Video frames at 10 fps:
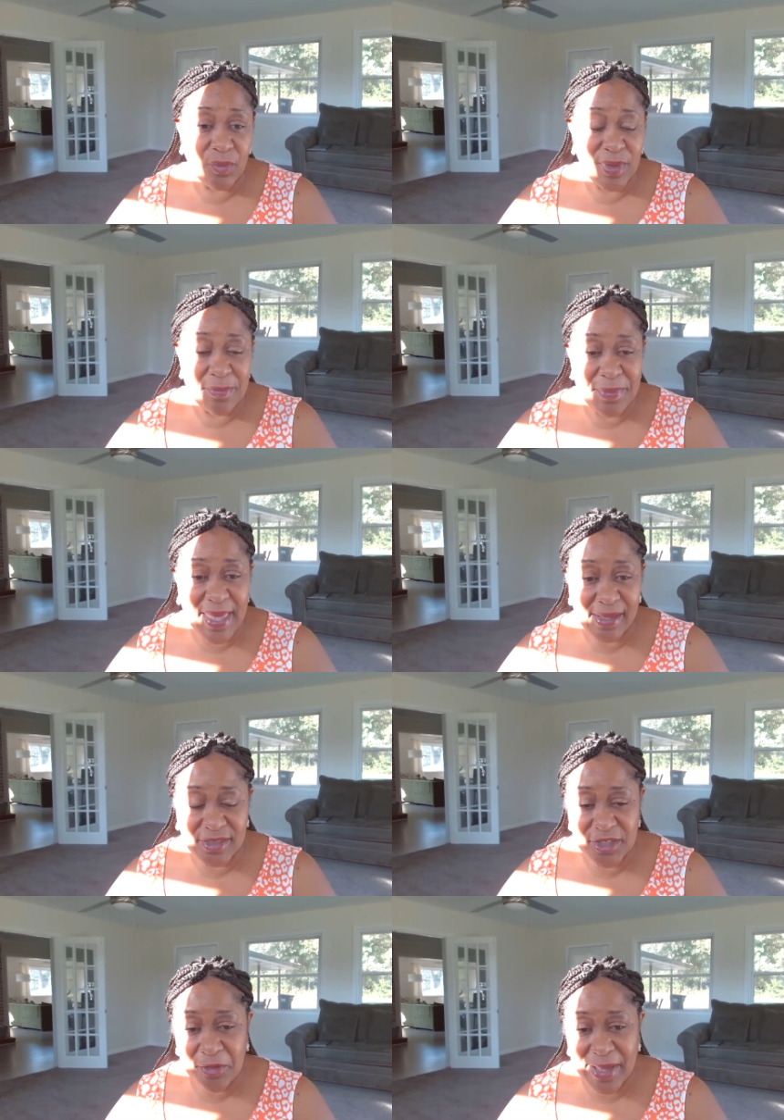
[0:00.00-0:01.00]
I went back
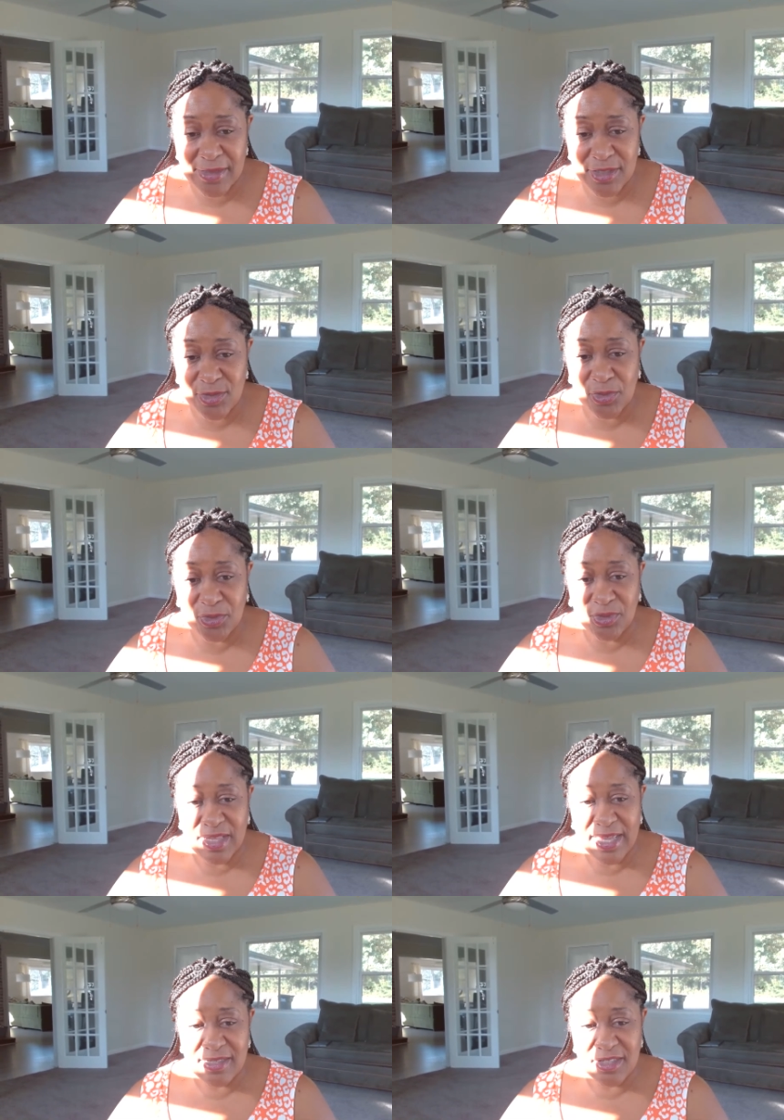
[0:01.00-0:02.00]
to grad school
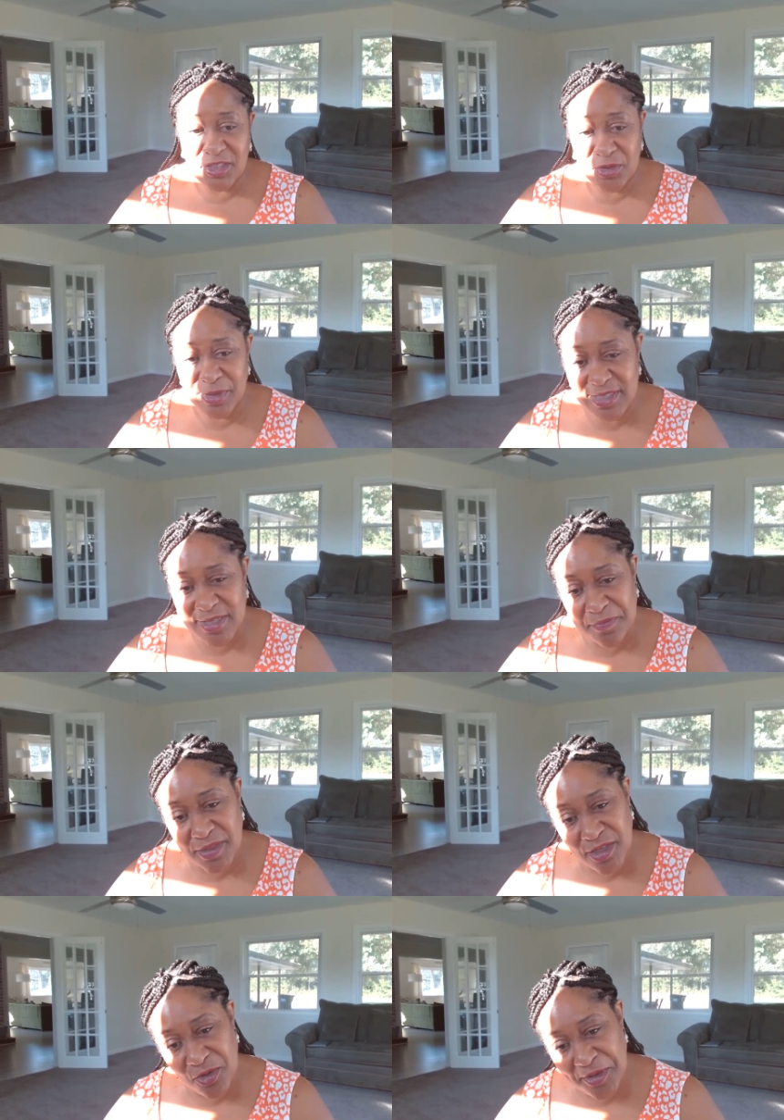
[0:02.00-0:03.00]
as a
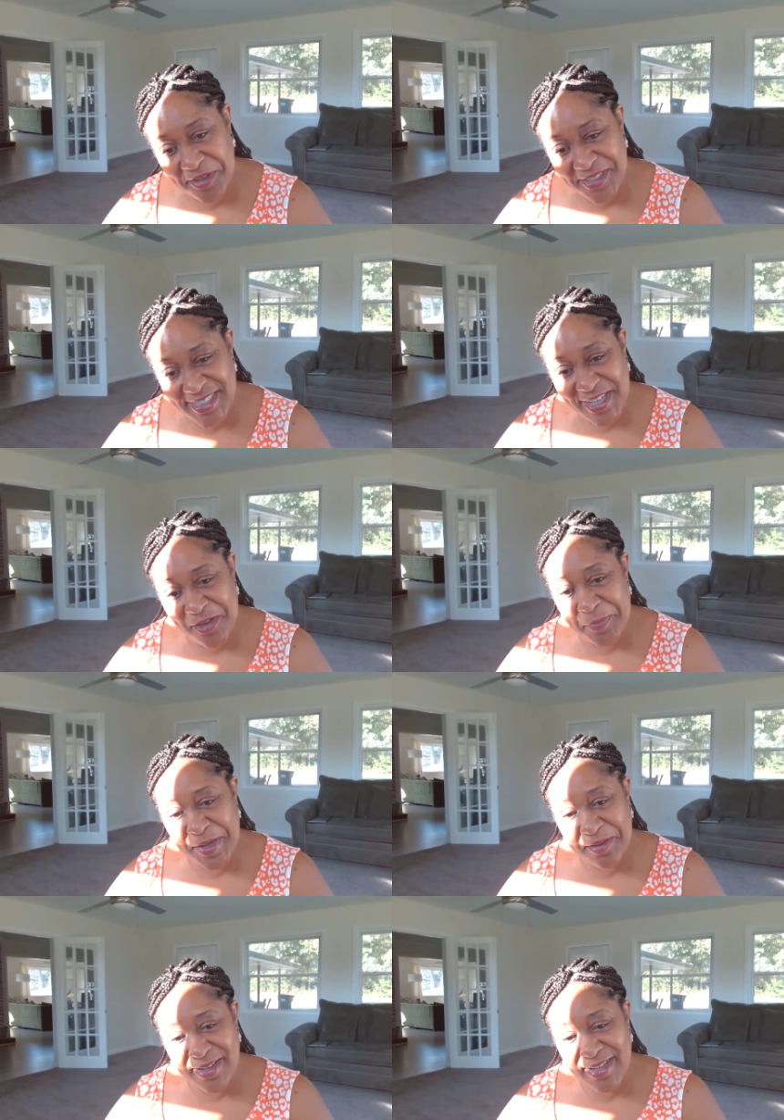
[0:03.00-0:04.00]
30-something-year-old single
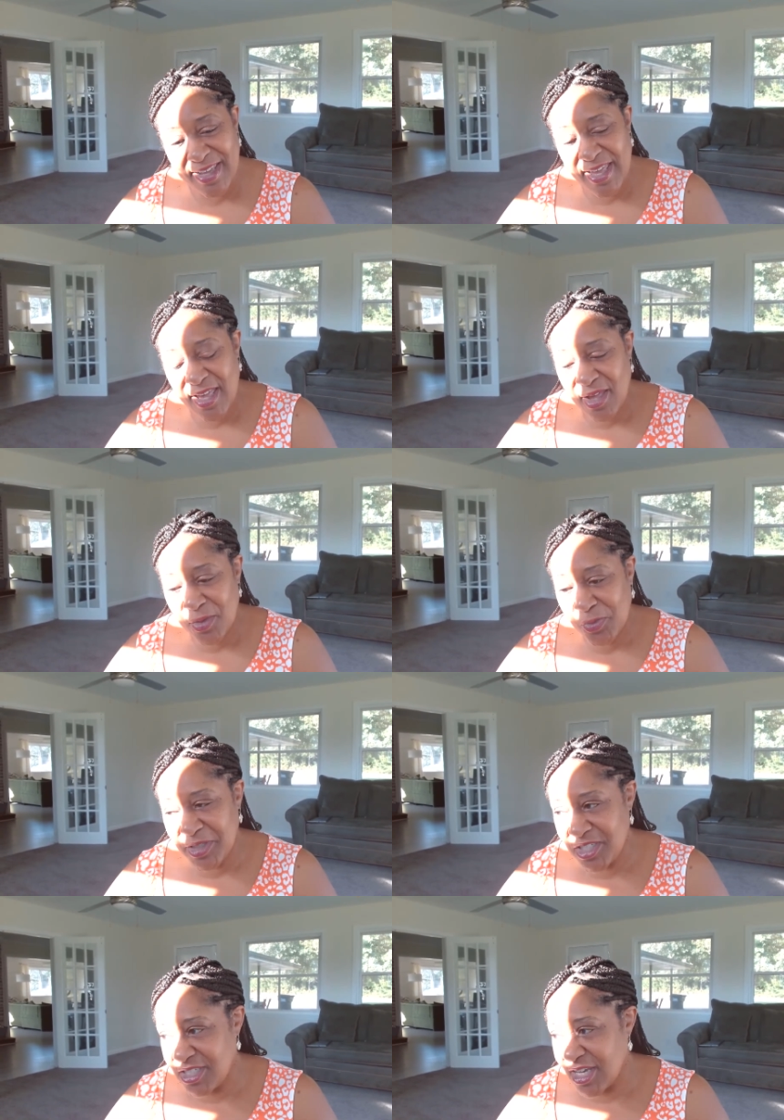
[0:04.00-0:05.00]
parent,
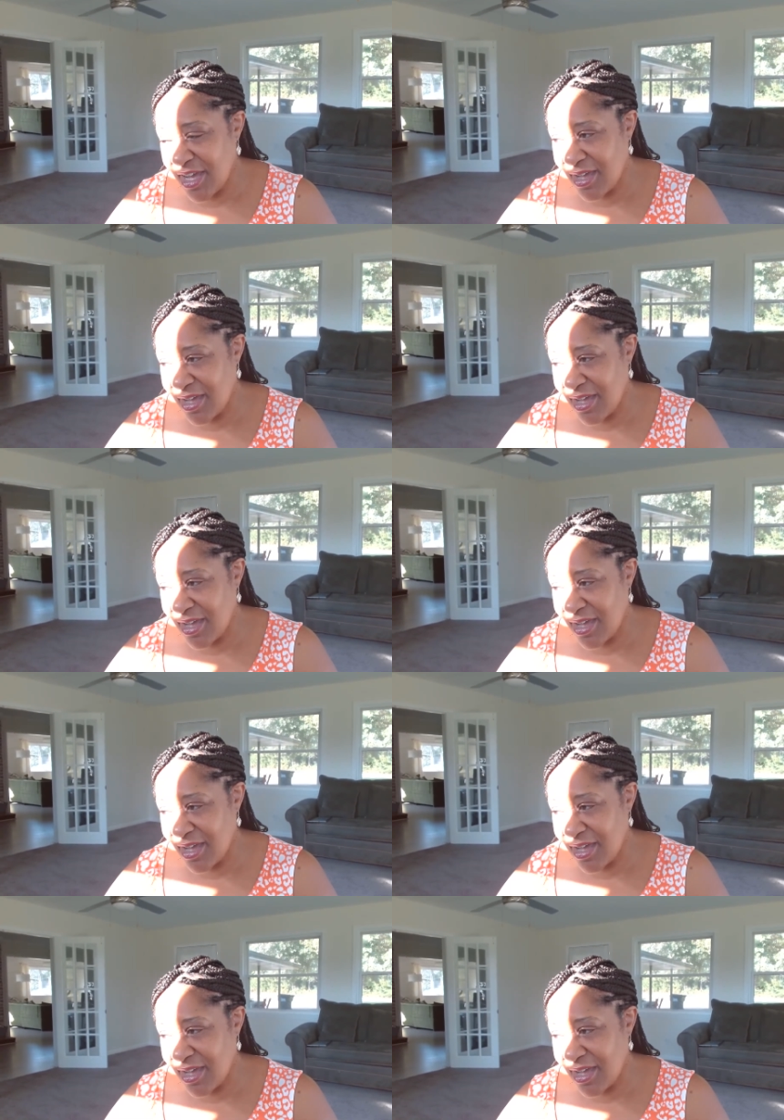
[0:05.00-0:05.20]
which